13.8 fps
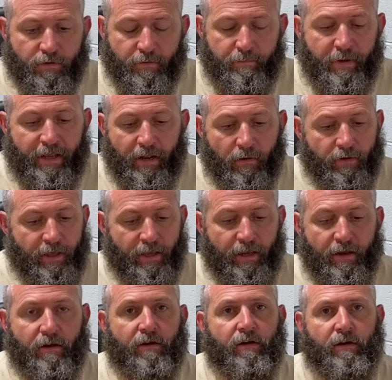to bid on it
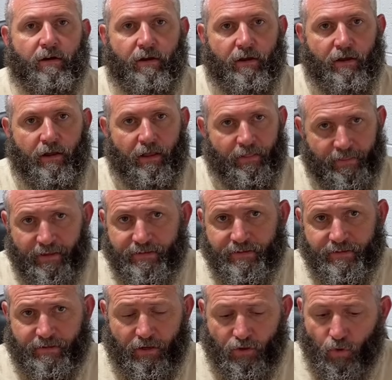here. This
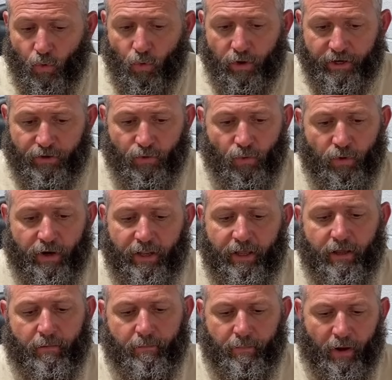is a 2020
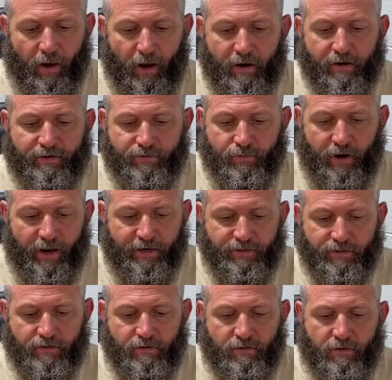Polaris
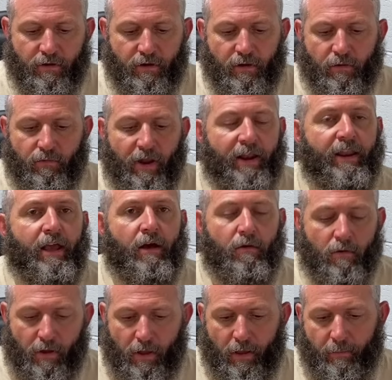Ranger. Right
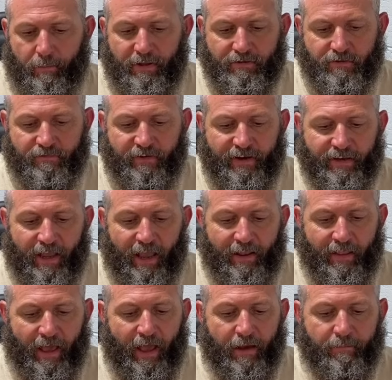now, Pennsylvania had
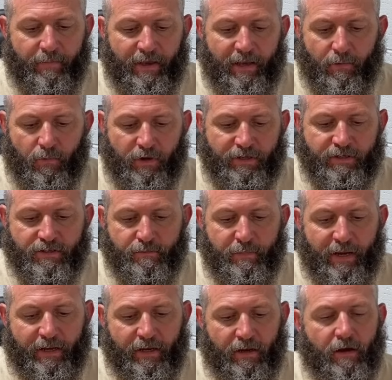the high bid, and we just
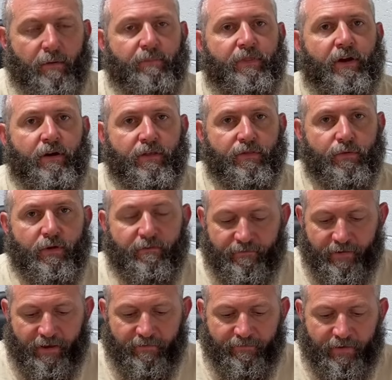bid it up
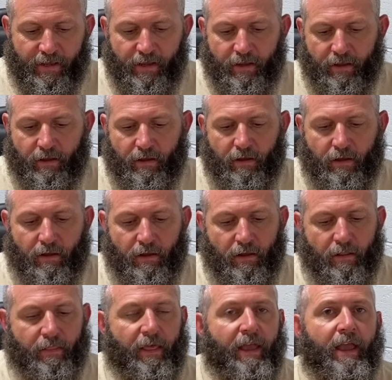$3,350.
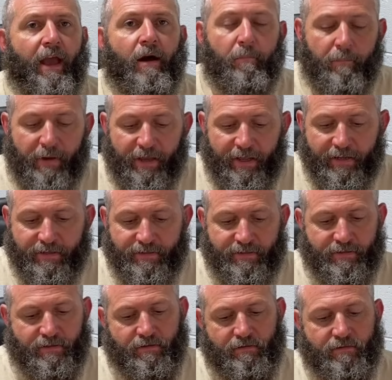They outbid
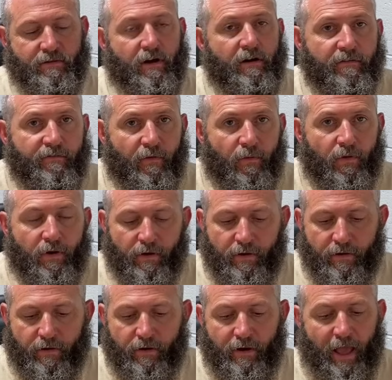us
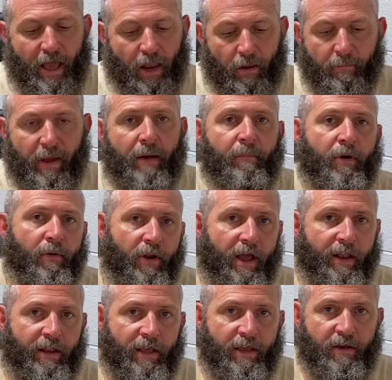$3,400 in Alabama
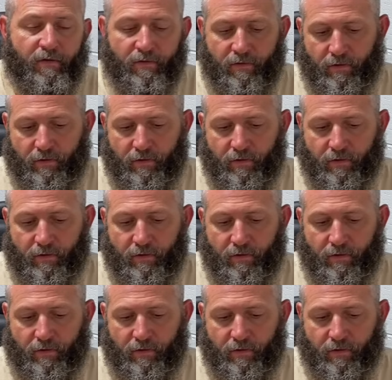right now.